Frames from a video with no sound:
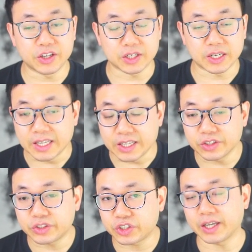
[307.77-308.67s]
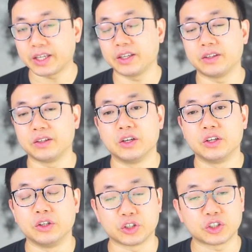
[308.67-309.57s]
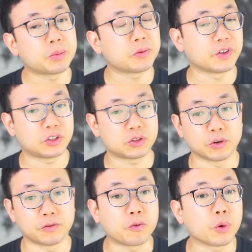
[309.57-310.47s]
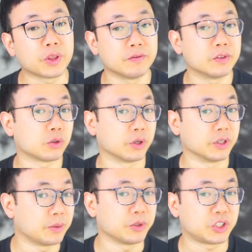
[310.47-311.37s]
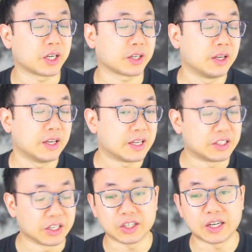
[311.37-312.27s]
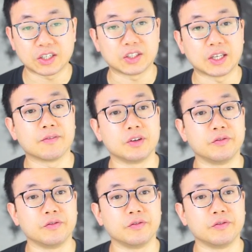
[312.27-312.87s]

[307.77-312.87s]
agent is checking your Shopify store for the inventory to double check, does it actually have it